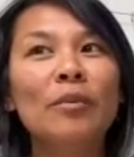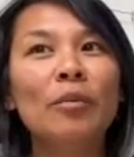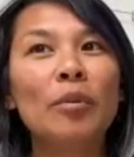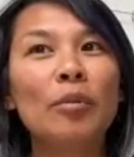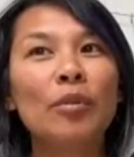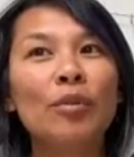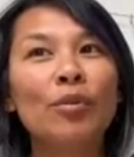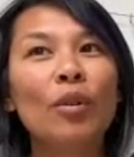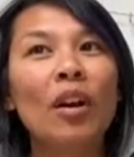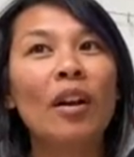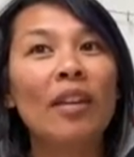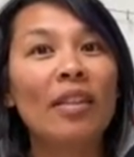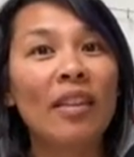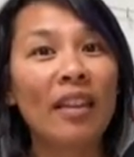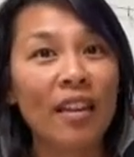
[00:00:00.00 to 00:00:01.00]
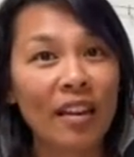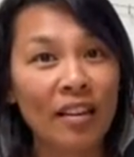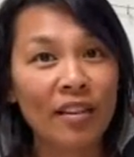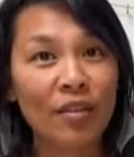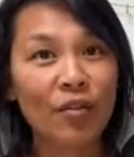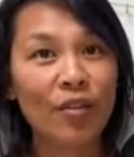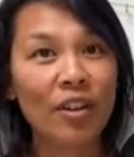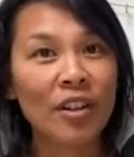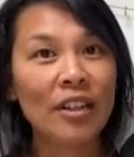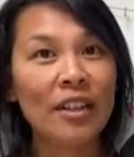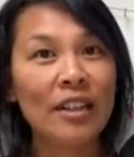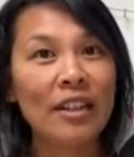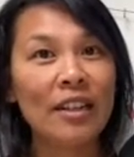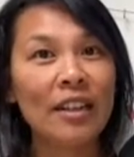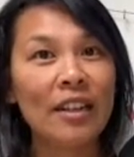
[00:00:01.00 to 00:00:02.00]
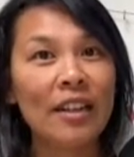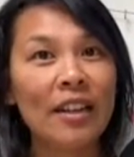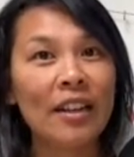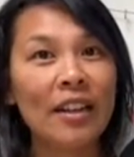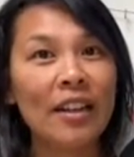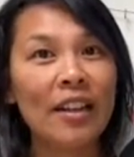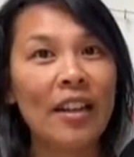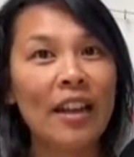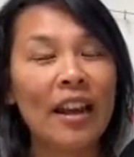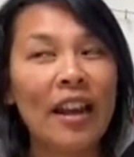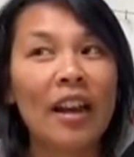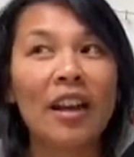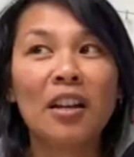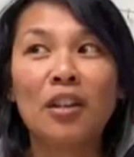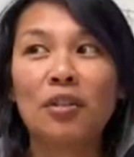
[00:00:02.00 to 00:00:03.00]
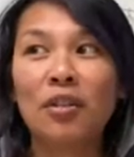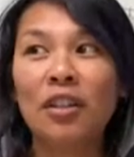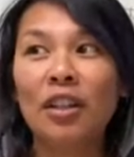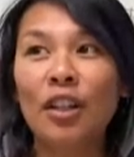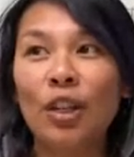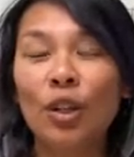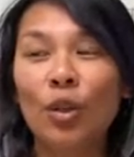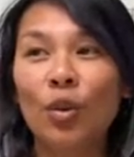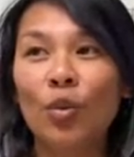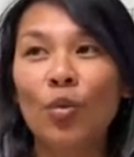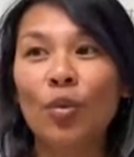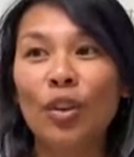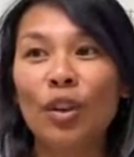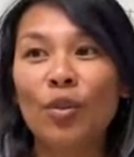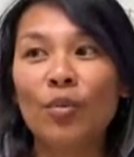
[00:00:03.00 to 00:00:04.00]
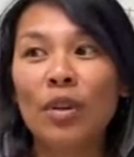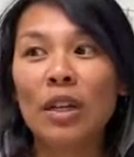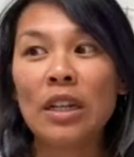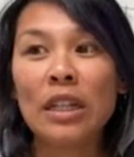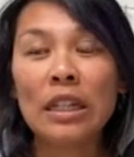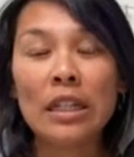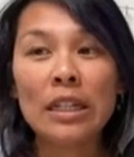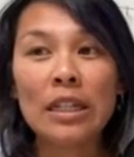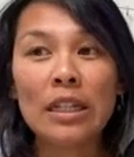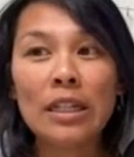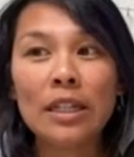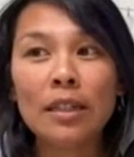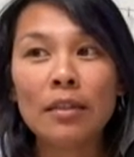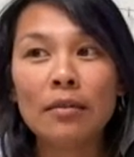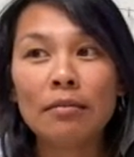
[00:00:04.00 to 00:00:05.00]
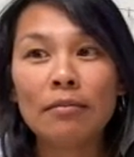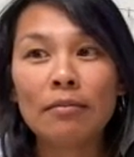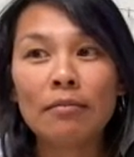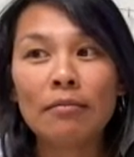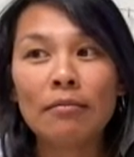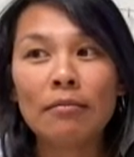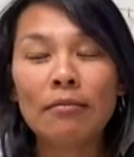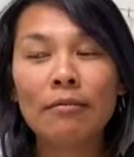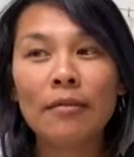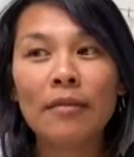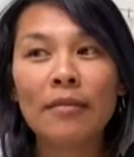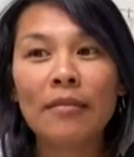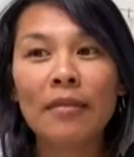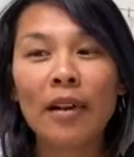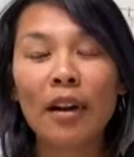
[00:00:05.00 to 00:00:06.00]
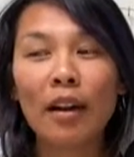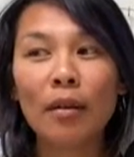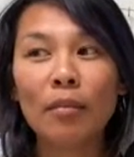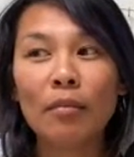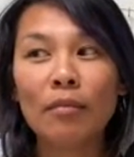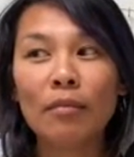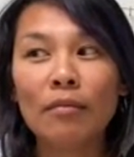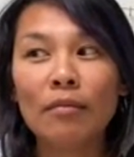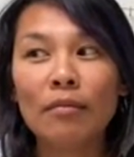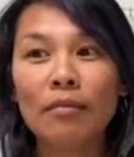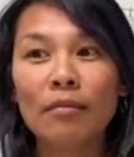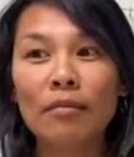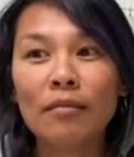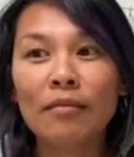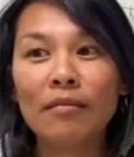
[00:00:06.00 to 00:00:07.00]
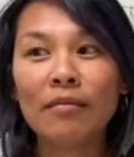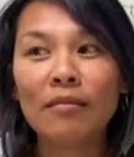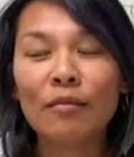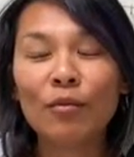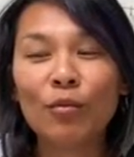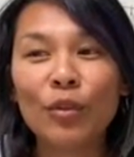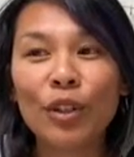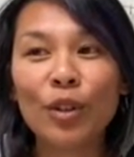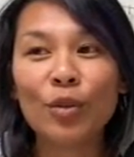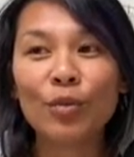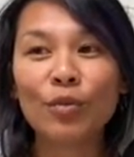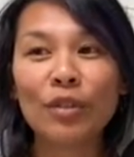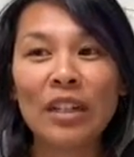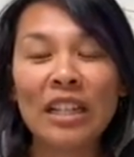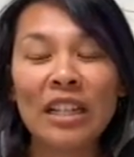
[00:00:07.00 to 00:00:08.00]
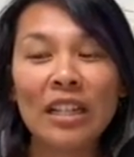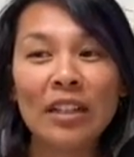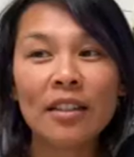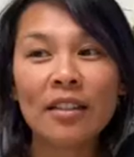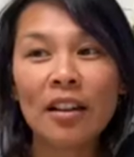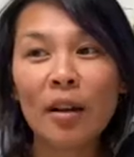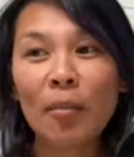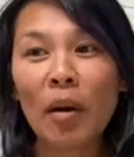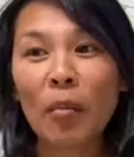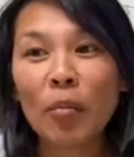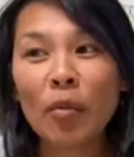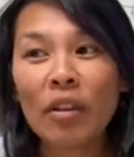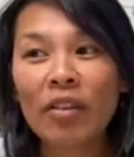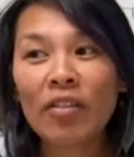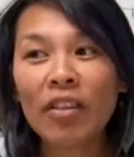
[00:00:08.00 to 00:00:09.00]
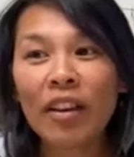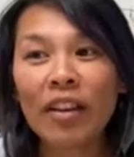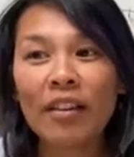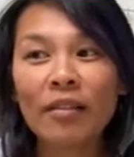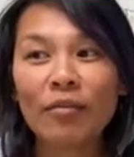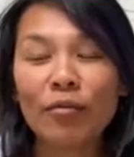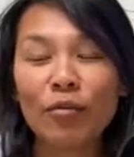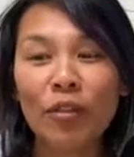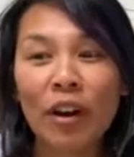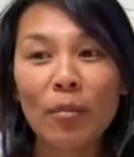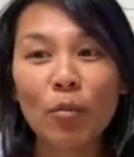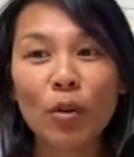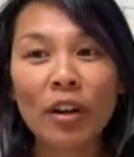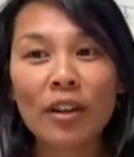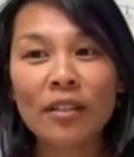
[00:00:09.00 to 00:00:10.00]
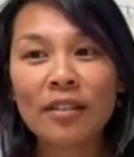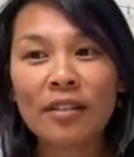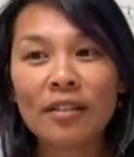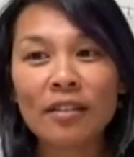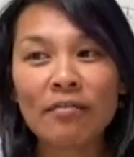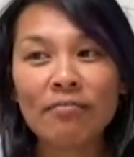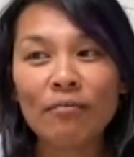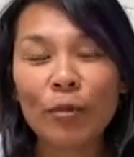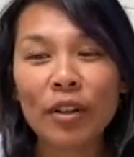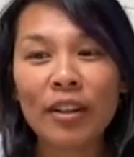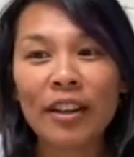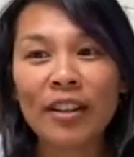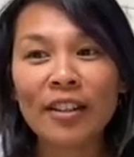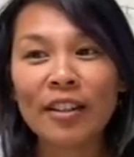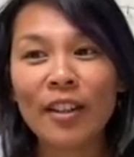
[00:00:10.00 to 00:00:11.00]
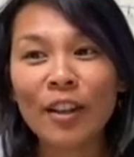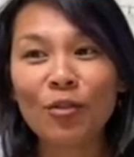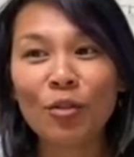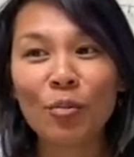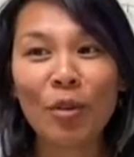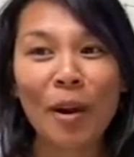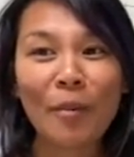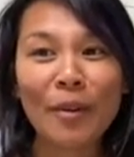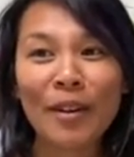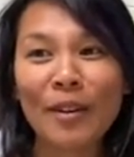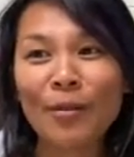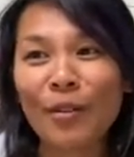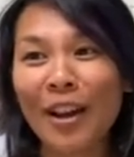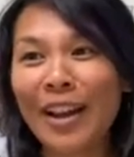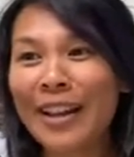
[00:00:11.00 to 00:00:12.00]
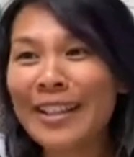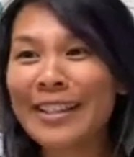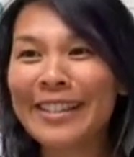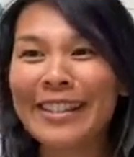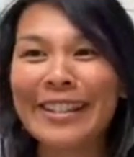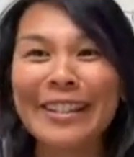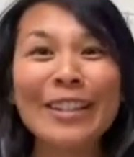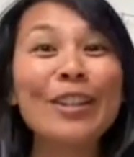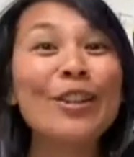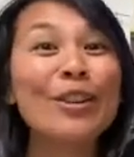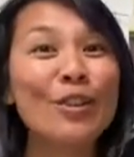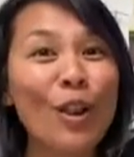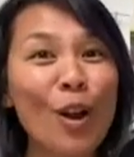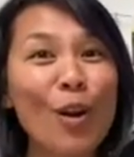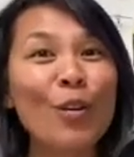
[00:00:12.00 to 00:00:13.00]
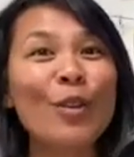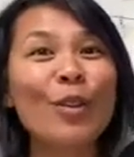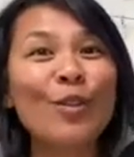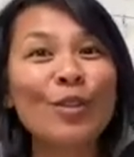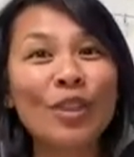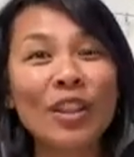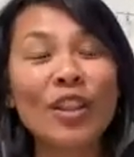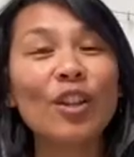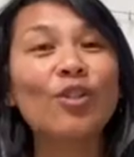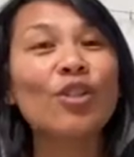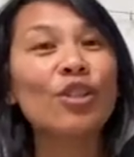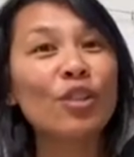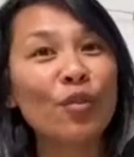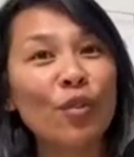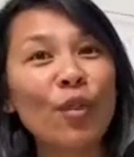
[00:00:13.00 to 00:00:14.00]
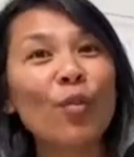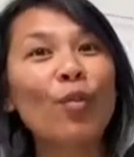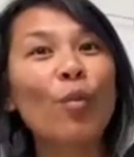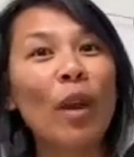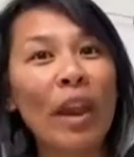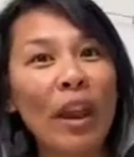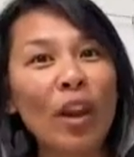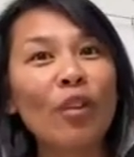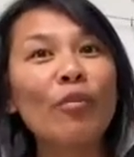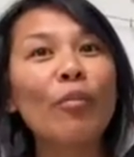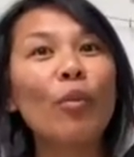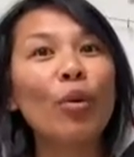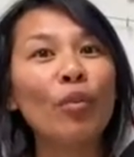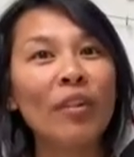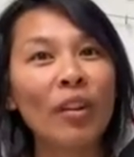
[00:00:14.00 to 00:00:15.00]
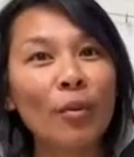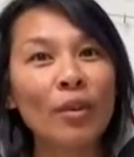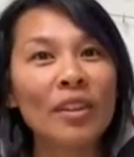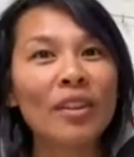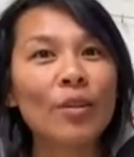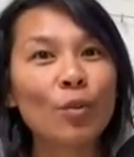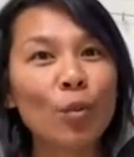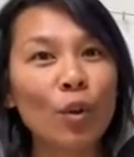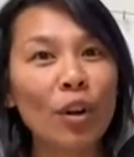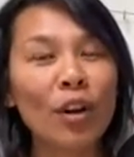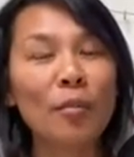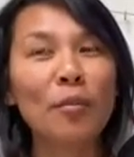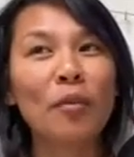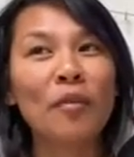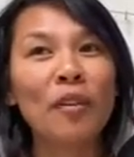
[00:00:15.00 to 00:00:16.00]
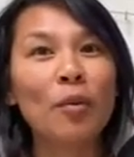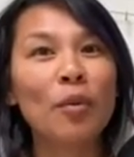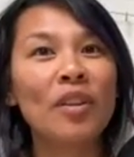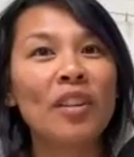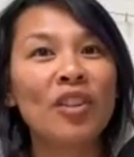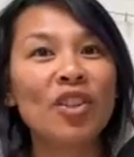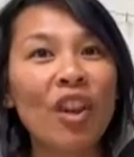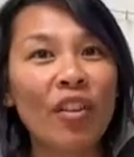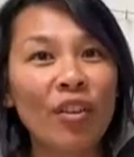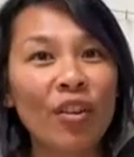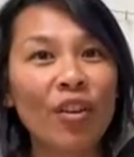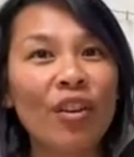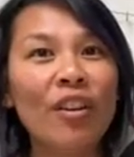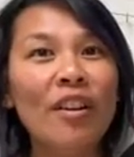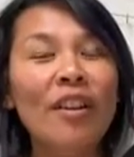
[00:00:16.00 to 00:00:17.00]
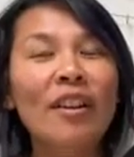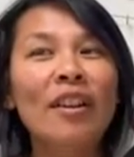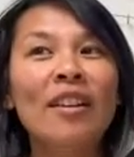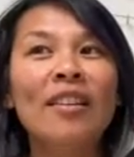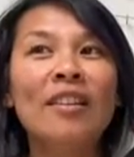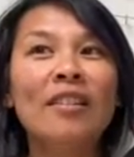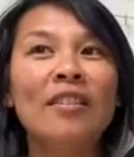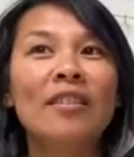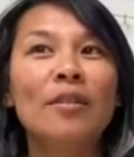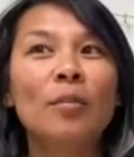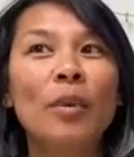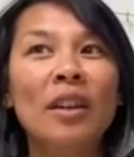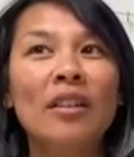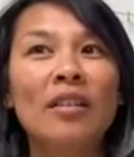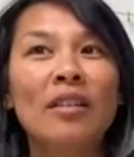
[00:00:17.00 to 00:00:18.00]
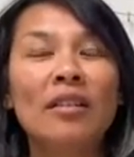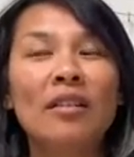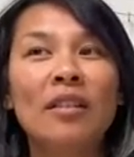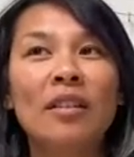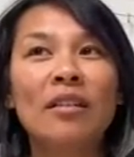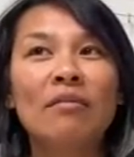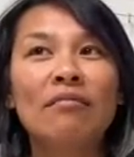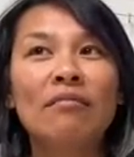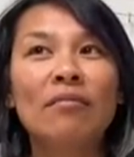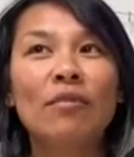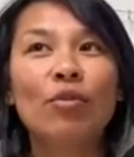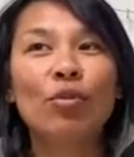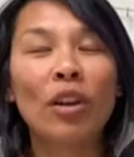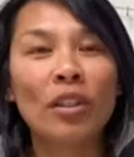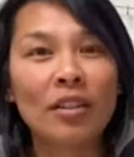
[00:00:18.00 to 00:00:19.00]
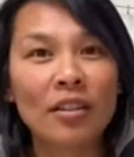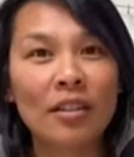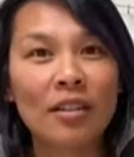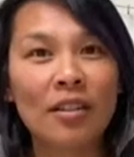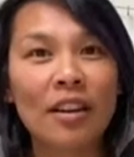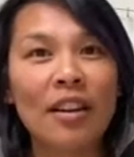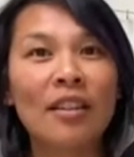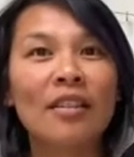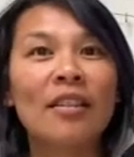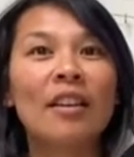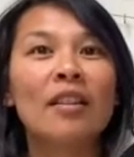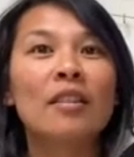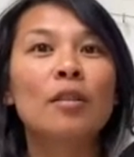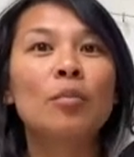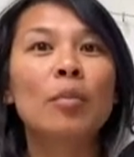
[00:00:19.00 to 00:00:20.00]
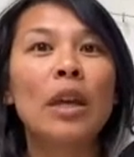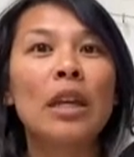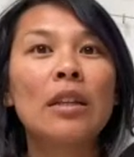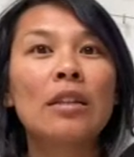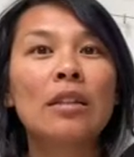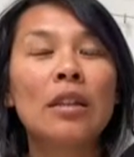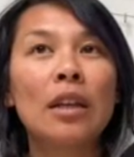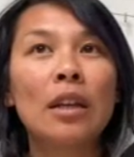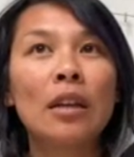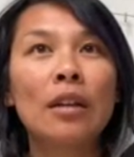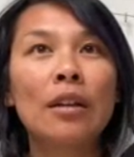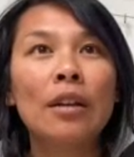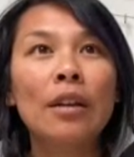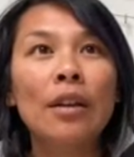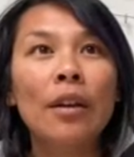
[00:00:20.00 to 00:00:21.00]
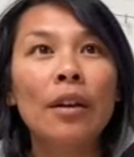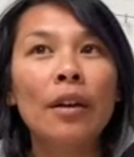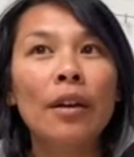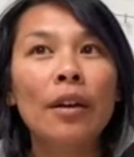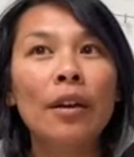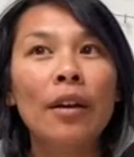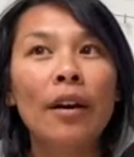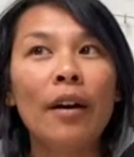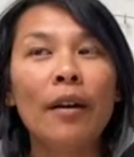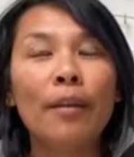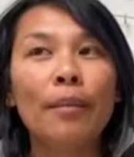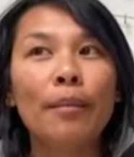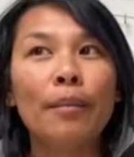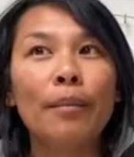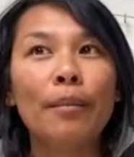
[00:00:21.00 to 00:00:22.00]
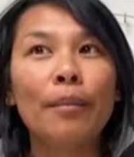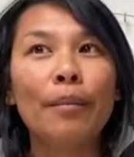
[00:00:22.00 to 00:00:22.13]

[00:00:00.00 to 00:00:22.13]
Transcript: people who are thinking differently. And we don't need, um, we don't need to come up with like frameworks with intellectual property rights. And you, you know, there's a, there's a different way of moving with this work, moving with each other, that is based in trust and that is based in um,